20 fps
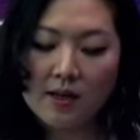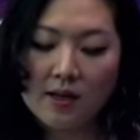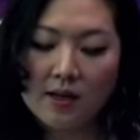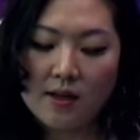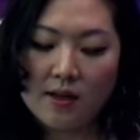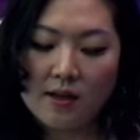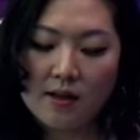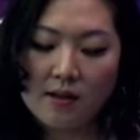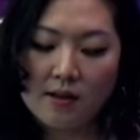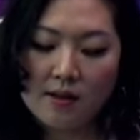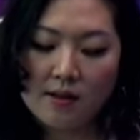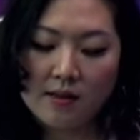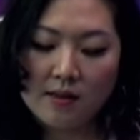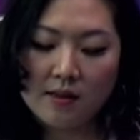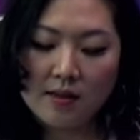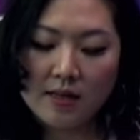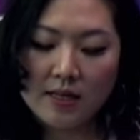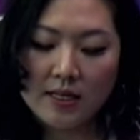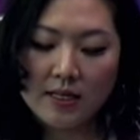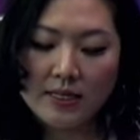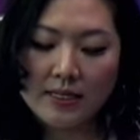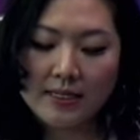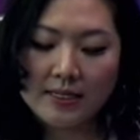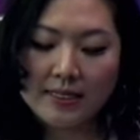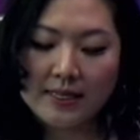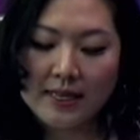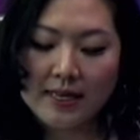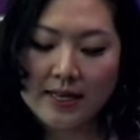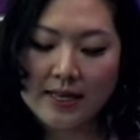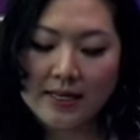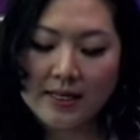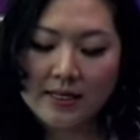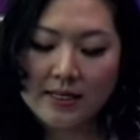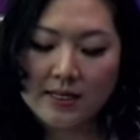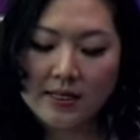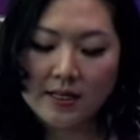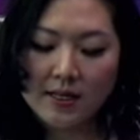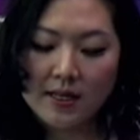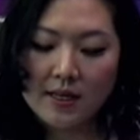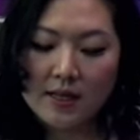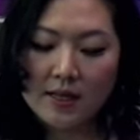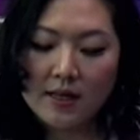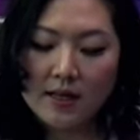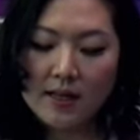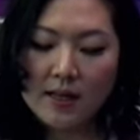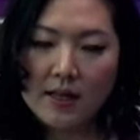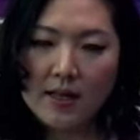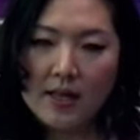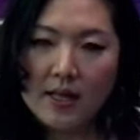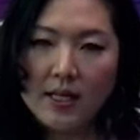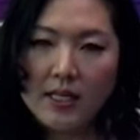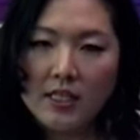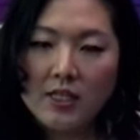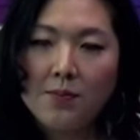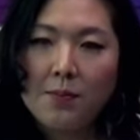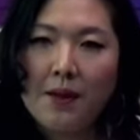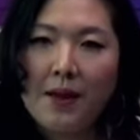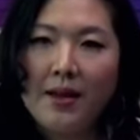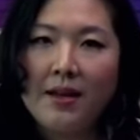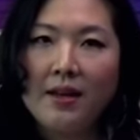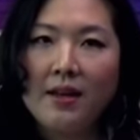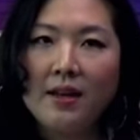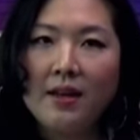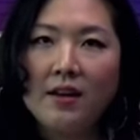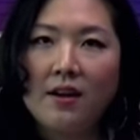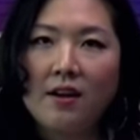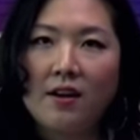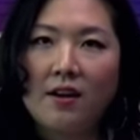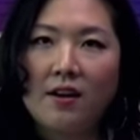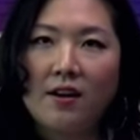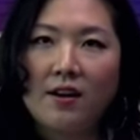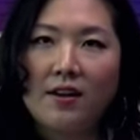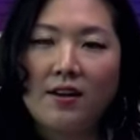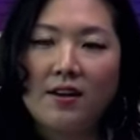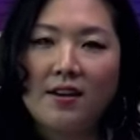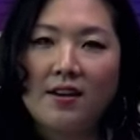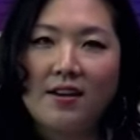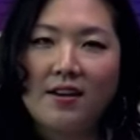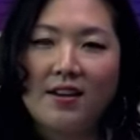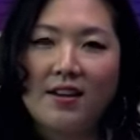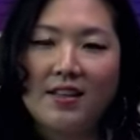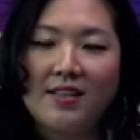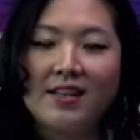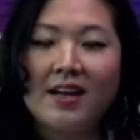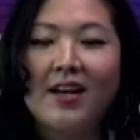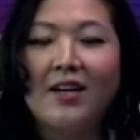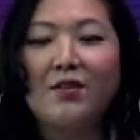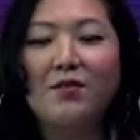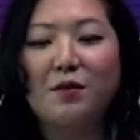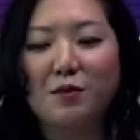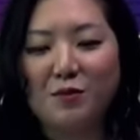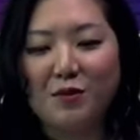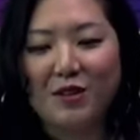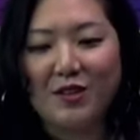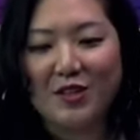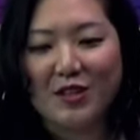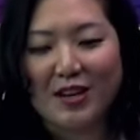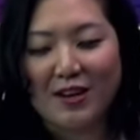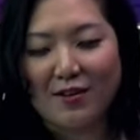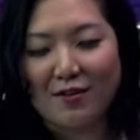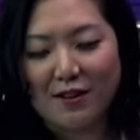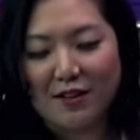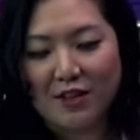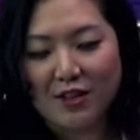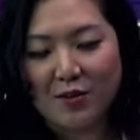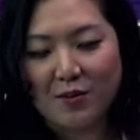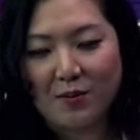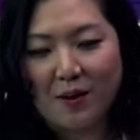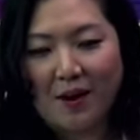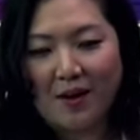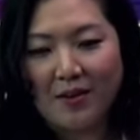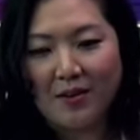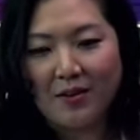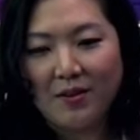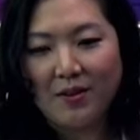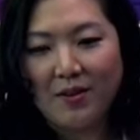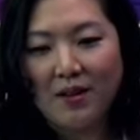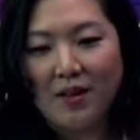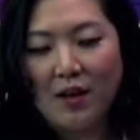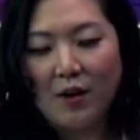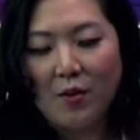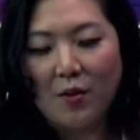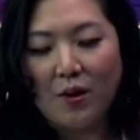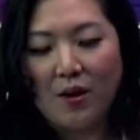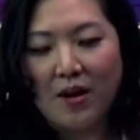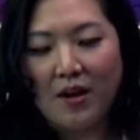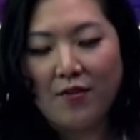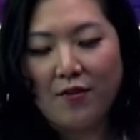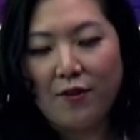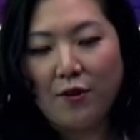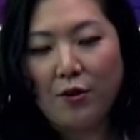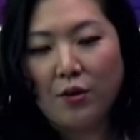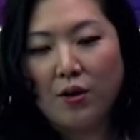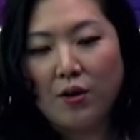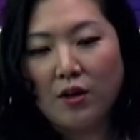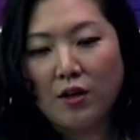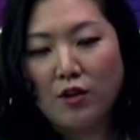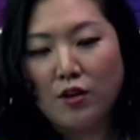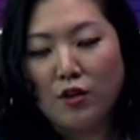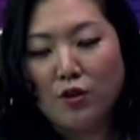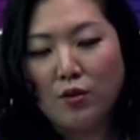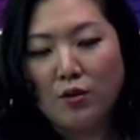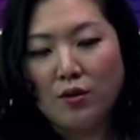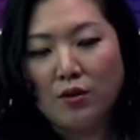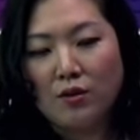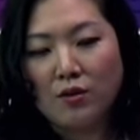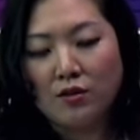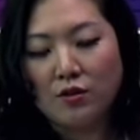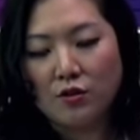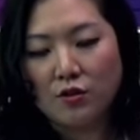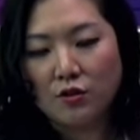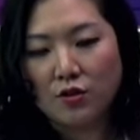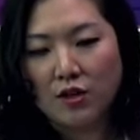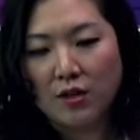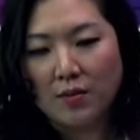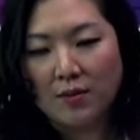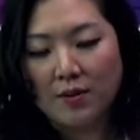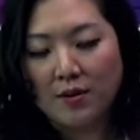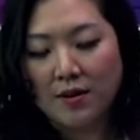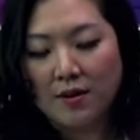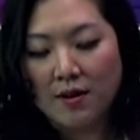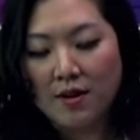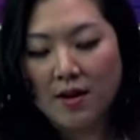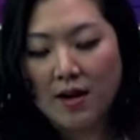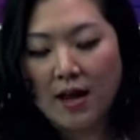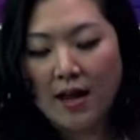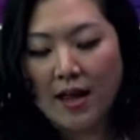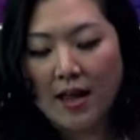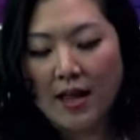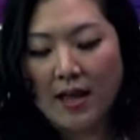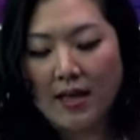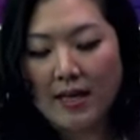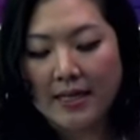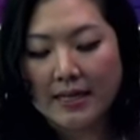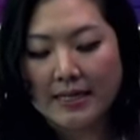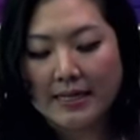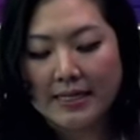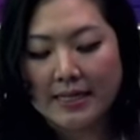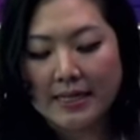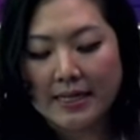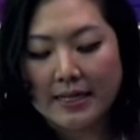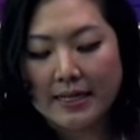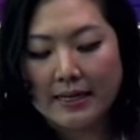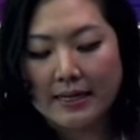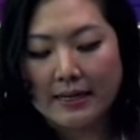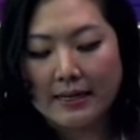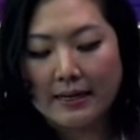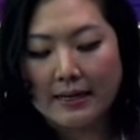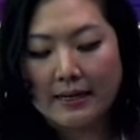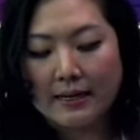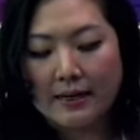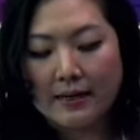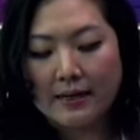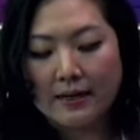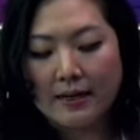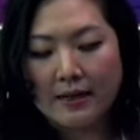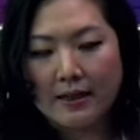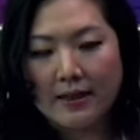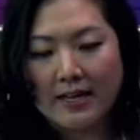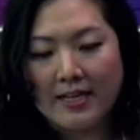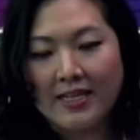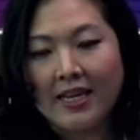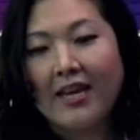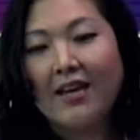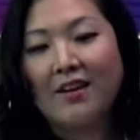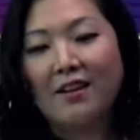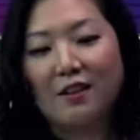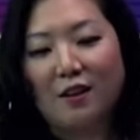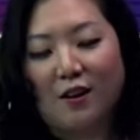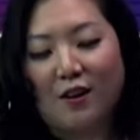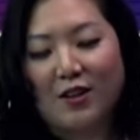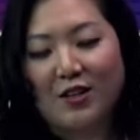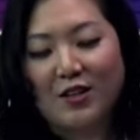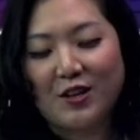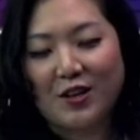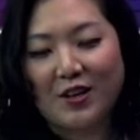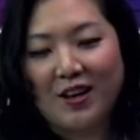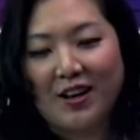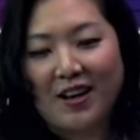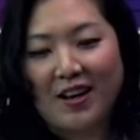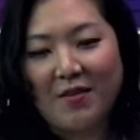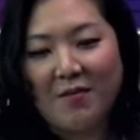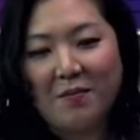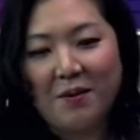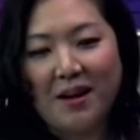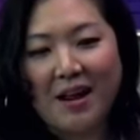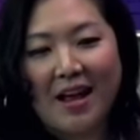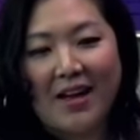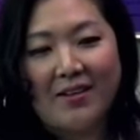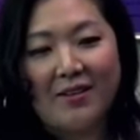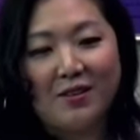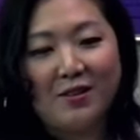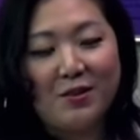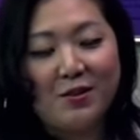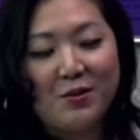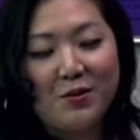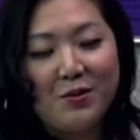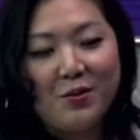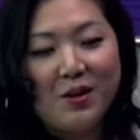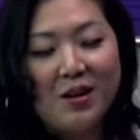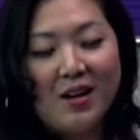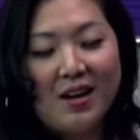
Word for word: uh, is that depending on it's kind of a rich get richer model mm. where if you're a newer streamer and uh, they take a larger cut but as you